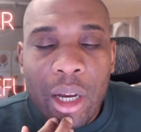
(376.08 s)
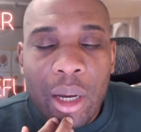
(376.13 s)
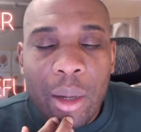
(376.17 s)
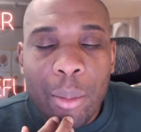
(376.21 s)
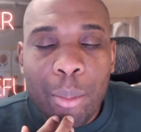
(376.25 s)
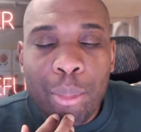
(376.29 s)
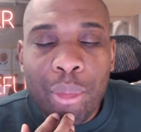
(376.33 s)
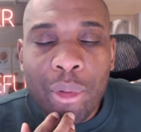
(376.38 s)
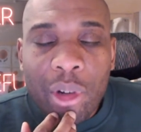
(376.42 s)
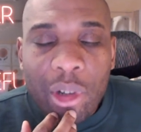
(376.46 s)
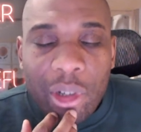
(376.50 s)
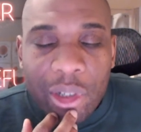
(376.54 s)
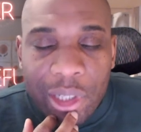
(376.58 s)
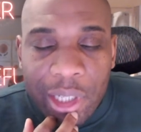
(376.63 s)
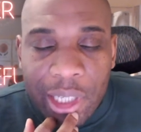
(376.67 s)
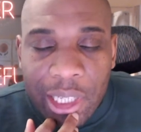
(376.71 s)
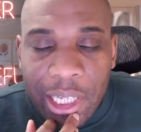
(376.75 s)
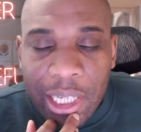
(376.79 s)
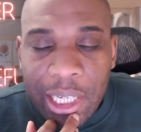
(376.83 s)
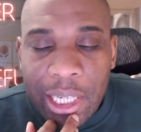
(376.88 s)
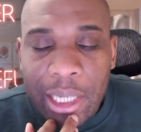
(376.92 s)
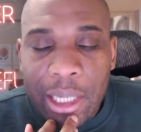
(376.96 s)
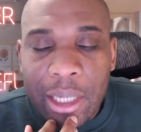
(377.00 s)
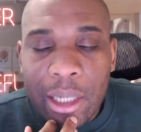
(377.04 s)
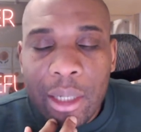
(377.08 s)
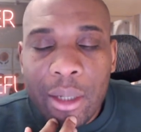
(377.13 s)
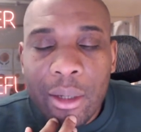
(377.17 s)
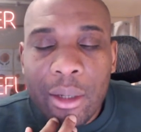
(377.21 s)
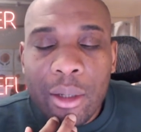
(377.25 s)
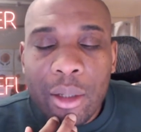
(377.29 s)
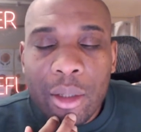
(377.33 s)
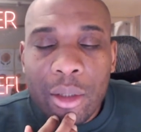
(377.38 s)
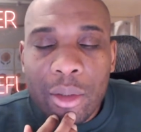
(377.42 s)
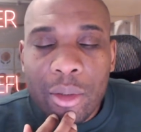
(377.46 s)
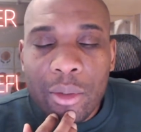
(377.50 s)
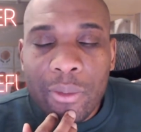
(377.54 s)
Brockley
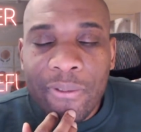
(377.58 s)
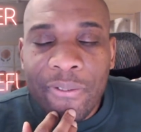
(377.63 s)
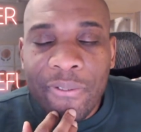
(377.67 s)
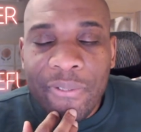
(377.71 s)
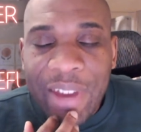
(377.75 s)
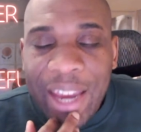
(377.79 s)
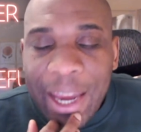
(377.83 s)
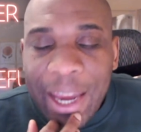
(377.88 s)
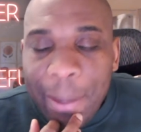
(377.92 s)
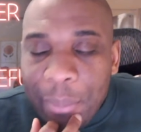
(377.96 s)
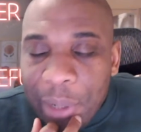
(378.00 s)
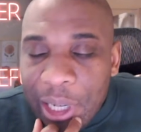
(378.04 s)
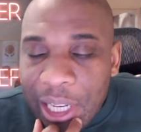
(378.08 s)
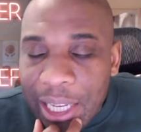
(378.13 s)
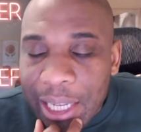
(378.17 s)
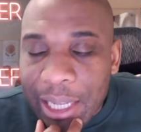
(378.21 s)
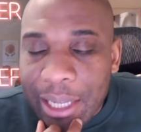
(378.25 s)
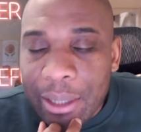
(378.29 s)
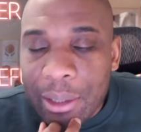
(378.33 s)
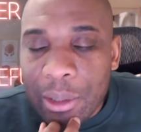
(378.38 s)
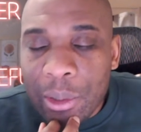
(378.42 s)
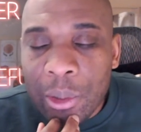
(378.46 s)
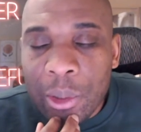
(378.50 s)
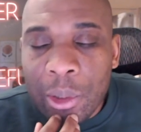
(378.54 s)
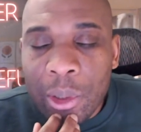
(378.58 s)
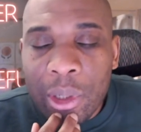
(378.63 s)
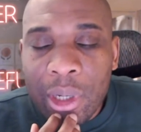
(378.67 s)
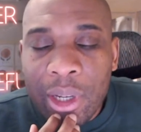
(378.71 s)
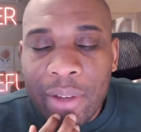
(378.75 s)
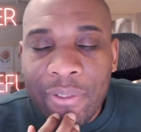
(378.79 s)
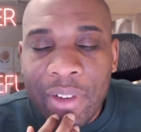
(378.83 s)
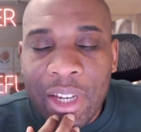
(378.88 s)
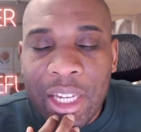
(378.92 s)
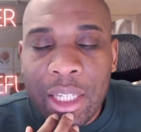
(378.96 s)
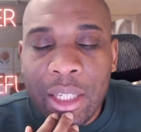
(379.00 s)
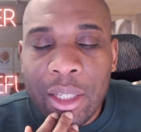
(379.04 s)
family. Lord, I
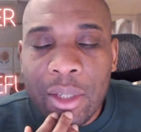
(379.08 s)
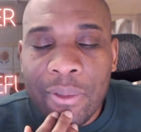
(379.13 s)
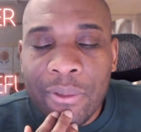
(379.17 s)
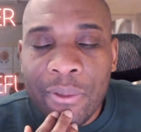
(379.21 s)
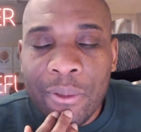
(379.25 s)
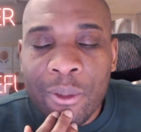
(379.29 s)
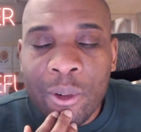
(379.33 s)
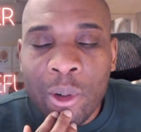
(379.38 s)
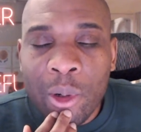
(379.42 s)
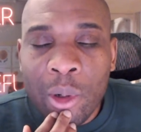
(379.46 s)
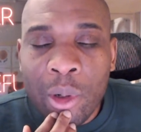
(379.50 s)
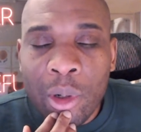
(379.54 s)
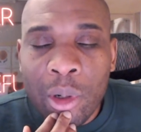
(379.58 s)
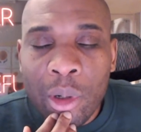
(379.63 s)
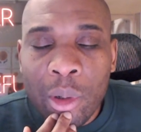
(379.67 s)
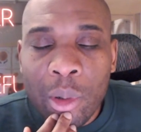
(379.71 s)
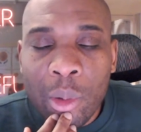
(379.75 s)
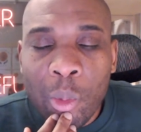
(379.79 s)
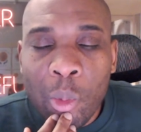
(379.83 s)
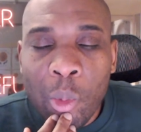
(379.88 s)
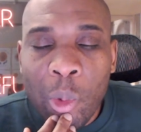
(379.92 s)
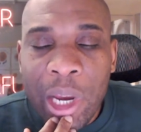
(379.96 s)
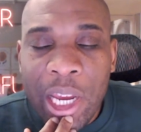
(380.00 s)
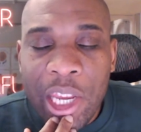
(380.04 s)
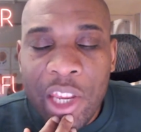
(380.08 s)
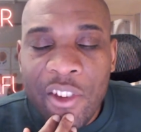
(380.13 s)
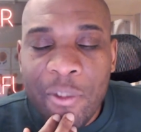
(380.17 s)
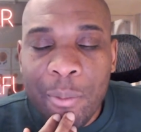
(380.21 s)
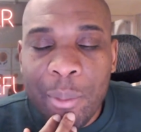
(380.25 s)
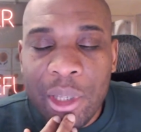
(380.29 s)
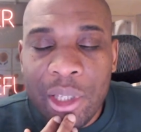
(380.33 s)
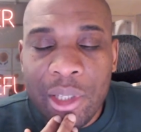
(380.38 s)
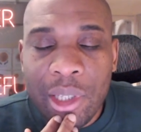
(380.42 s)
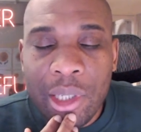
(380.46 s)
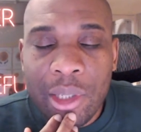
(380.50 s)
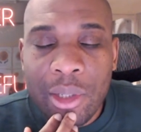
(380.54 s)
thank you for where you've
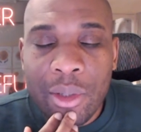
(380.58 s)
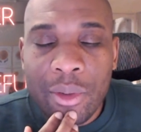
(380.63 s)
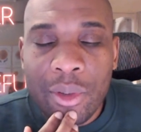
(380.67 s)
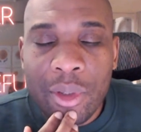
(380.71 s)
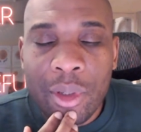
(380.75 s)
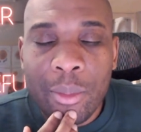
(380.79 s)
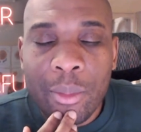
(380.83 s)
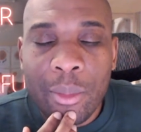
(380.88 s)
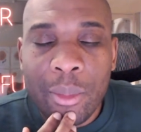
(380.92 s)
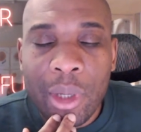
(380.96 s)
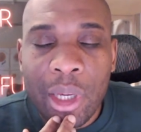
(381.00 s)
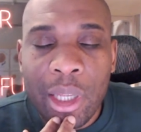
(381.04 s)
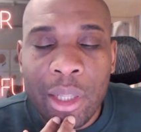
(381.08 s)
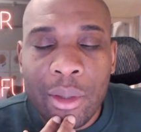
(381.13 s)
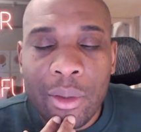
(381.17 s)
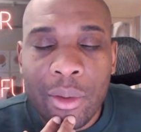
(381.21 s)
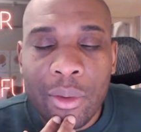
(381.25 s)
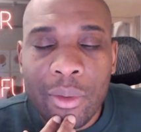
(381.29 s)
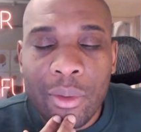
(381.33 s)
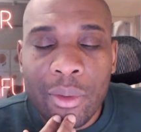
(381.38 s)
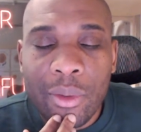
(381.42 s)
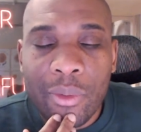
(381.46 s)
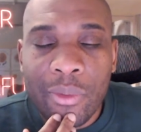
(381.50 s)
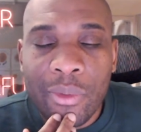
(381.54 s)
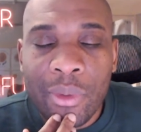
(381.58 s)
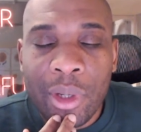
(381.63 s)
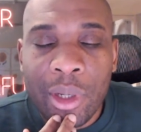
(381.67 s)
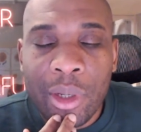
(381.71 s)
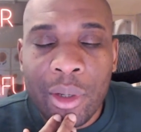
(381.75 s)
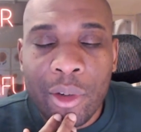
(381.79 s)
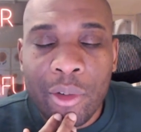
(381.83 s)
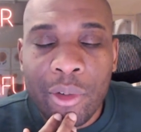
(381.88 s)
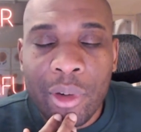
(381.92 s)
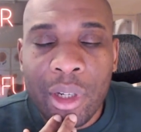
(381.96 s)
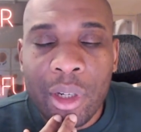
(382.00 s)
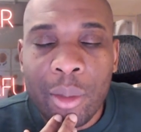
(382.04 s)
positioned them and the
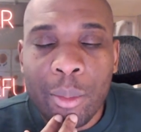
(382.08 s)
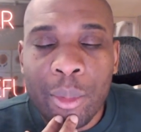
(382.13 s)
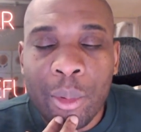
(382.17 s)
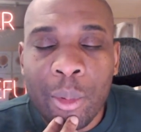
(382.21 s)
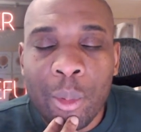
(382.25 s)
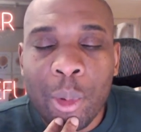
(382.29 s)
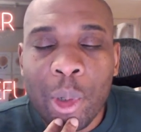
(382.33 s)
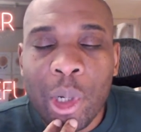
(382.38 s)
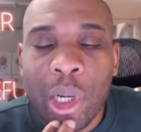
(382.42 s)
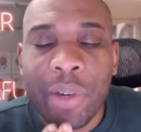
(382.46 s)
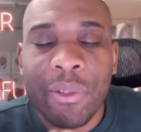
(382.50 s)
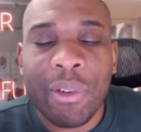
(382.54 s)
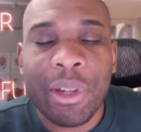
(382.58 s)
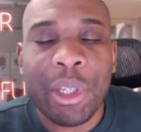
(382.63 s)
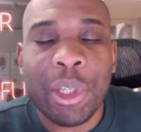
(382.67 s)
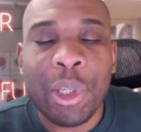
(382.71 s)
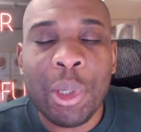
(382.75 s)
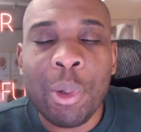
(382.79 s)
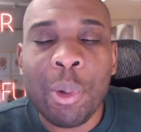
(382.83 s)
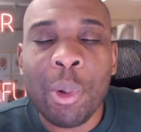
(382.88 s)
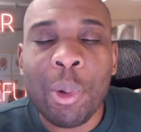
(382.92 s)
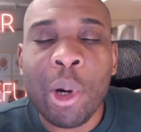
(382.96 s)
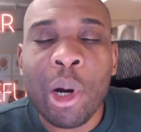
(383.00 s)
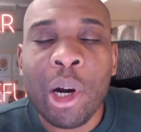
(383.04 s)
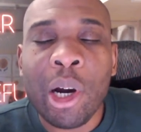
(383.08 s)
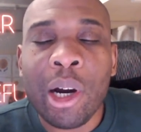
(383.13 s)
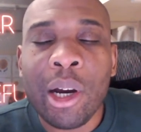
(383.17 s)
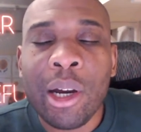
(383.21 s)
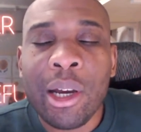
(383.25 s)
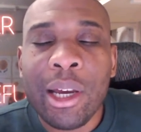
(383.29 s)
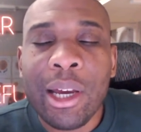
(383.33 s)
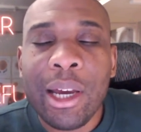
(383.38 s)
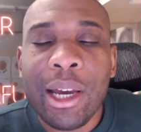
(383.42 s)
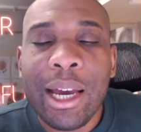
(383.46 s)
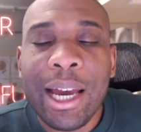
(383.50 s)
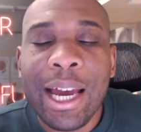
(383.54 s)
incredible work that you are
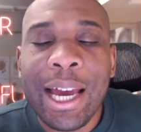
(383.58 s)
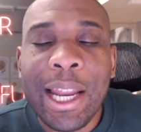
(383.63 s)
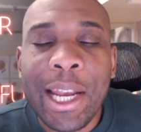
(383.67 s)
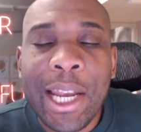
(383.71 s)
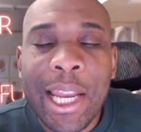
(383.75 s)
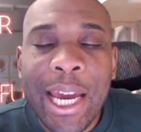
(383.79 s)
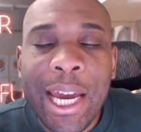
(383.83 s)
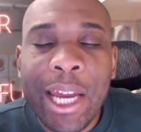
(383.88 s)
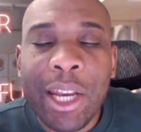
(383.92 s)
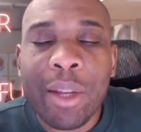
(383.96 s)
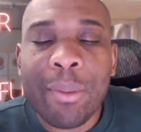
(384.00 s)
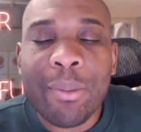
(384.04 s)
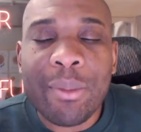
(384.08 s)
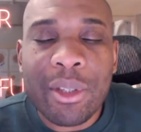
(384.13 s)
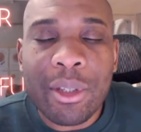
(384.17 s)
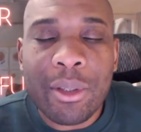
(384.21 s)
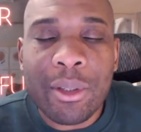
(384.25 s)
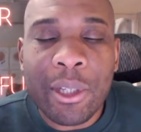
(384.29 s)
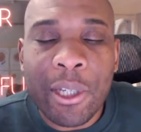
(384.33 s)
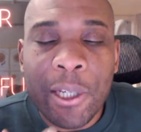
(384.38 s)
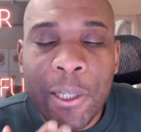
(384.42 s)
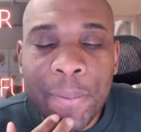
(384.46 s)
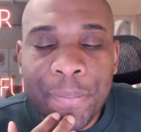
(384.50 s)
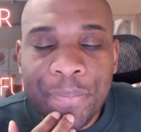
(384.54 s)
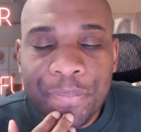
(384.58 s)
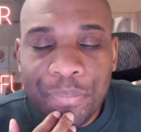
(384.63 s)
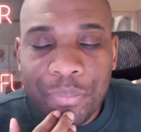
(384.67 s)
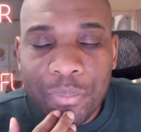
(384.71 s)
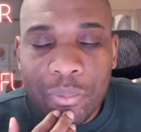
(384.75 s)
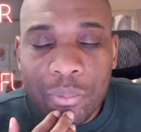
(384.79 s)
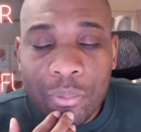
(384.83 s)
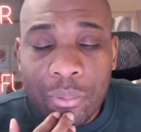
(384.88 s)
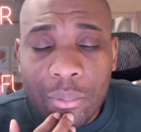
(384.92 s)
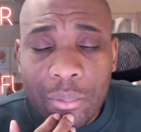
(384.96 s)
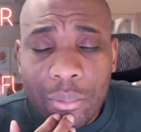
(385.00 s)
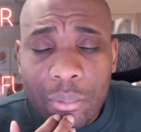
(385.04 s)
allowing them to do.
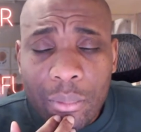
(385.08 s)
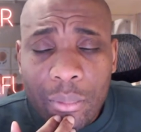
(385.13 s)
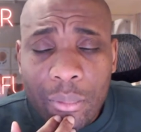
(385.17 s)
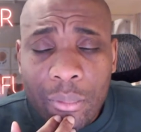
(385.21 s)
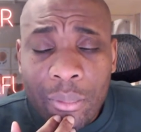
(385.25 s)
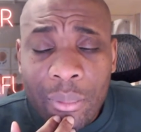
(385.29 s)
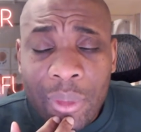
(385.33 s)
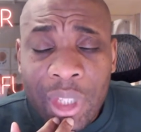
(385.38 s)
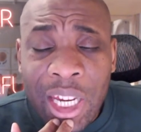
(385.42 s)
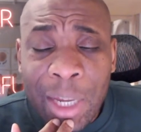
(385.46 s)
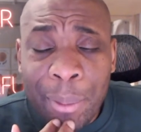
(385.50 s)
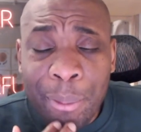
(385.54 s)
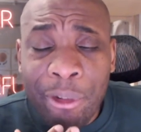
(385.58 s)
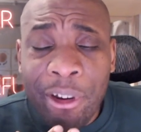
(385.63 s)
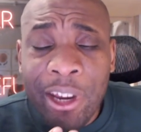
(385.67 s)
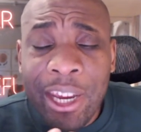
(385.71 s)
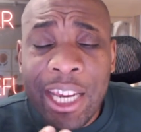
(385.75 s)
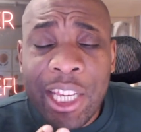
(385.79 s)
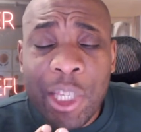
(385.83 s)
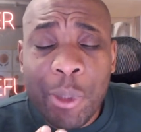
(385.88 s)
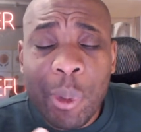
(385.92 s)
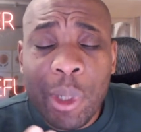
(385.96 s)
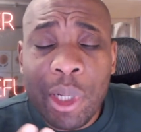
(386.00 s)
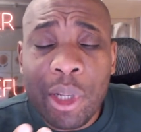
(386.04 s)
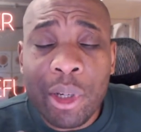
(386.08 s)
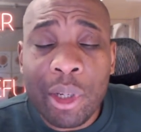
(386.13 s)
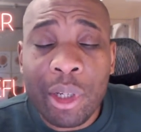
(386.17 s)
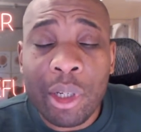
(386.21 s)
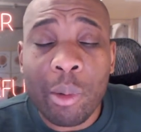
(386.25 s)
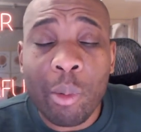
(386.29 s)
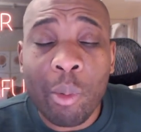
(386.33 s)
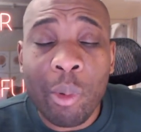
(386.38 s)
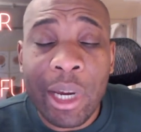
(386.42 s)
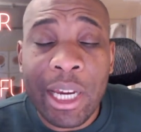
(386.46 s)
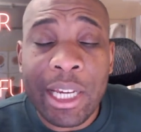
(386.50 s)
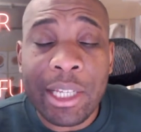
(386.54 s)
I pray as we look at
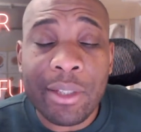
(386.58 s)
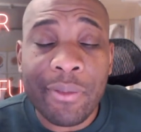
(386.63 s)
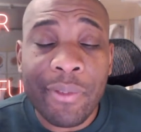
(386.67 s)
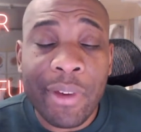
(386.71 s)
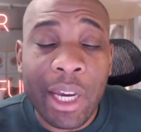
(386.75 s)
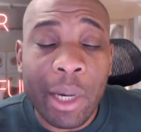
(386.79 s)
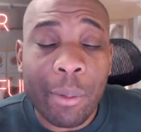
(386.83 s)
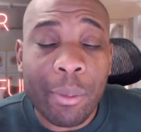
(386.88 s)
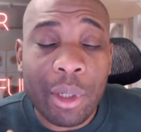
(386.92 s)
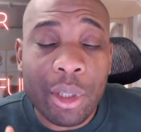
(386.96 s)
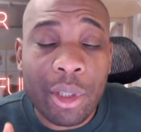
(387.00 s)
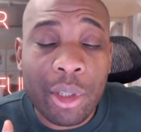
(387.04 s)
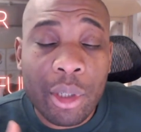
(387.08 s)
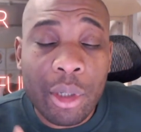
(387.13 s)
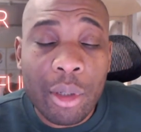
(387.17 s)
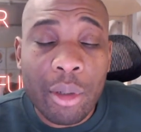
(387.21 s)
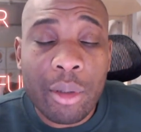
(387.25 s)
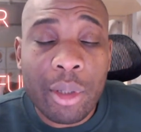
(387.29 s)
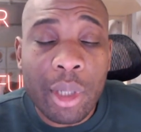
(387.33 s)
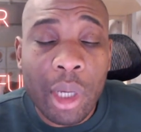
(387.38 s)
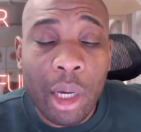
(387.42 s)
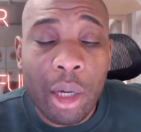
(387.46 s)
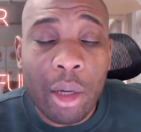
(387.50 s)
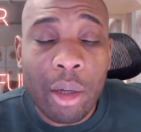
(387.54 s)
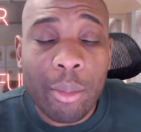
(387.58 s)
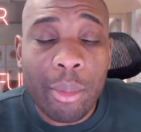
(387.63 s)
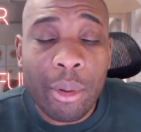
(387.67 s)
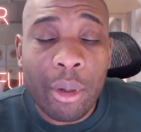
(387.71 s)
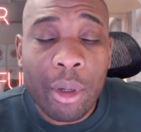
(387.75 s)
ways of how we choose hope